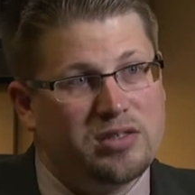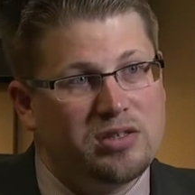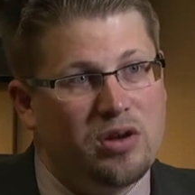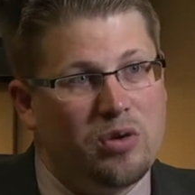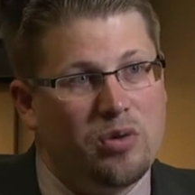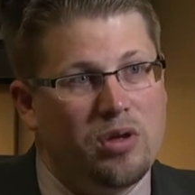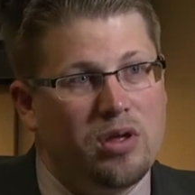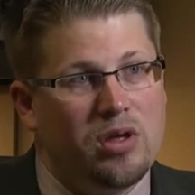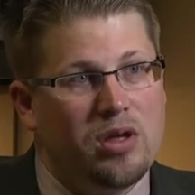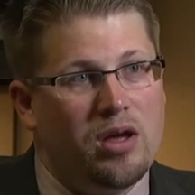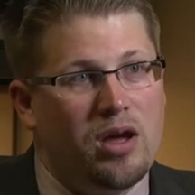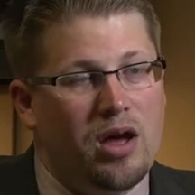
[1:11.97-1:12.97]
So
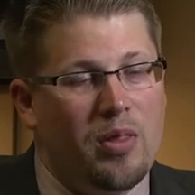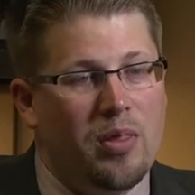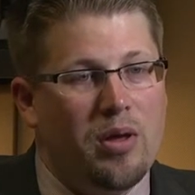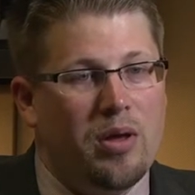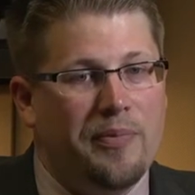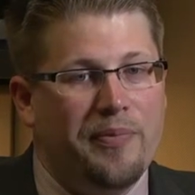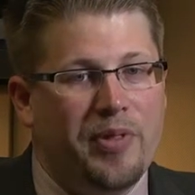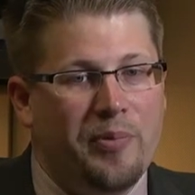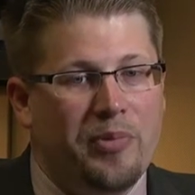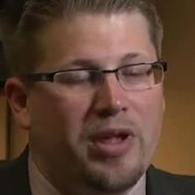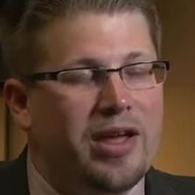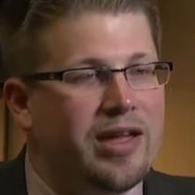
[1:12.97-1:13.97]
the
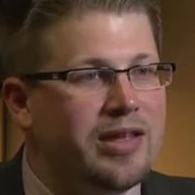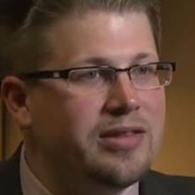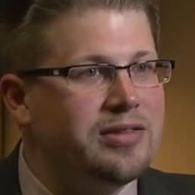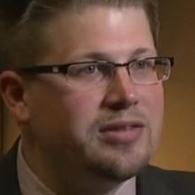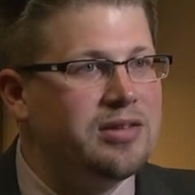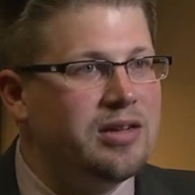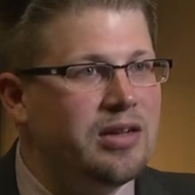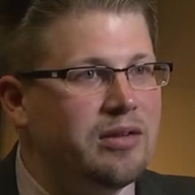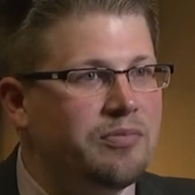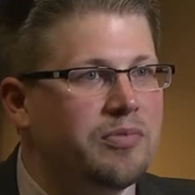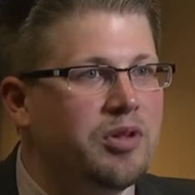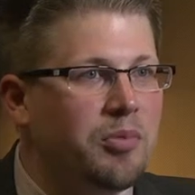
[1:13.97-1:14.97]
plans,
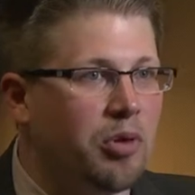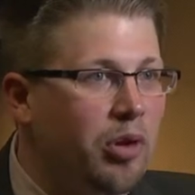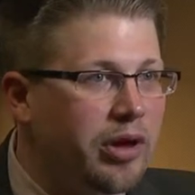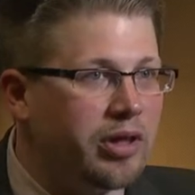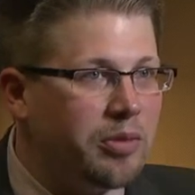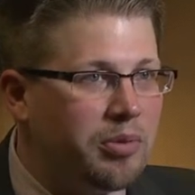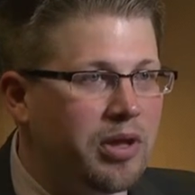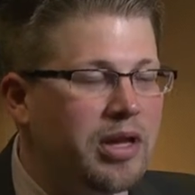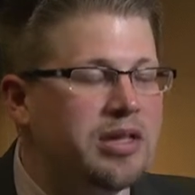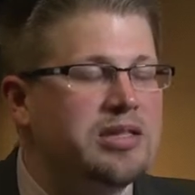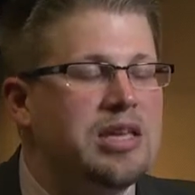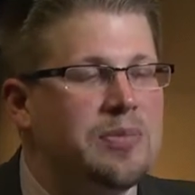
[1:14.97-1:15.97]
deploying the
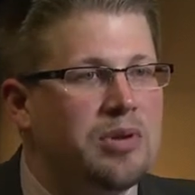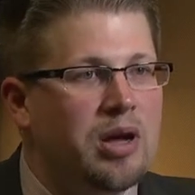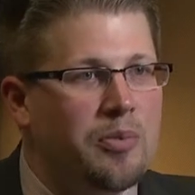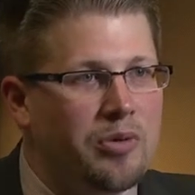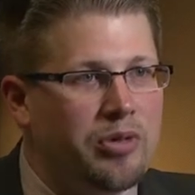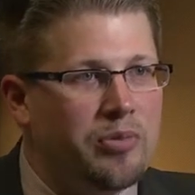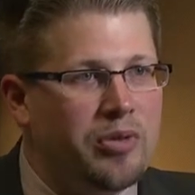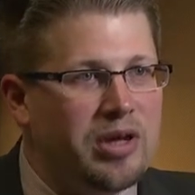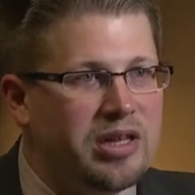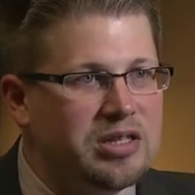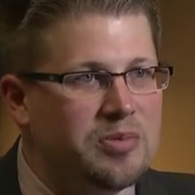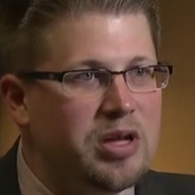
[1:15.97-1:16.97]
plans, keeping up with the
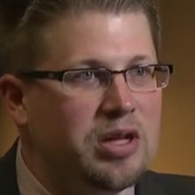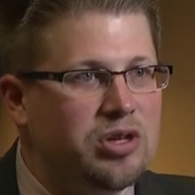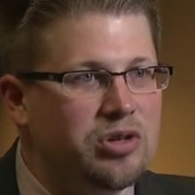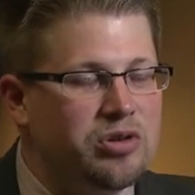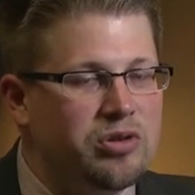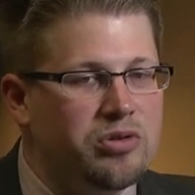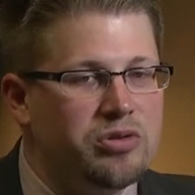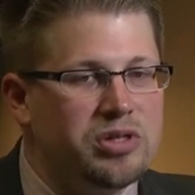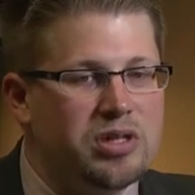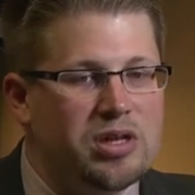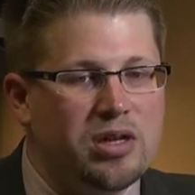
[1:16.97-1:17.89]
plans, making sure those